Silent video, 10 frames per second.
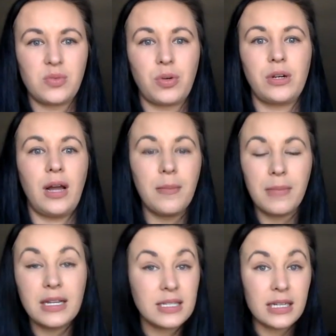were not
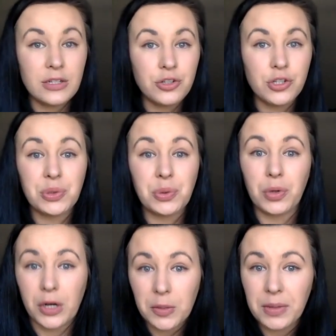meant to injure or
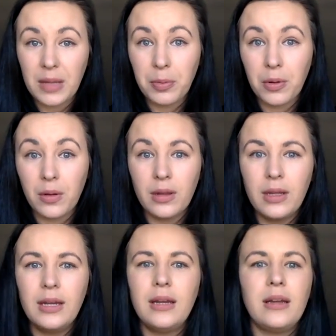hurt people,
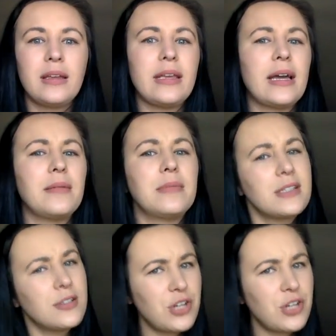yet Mrs.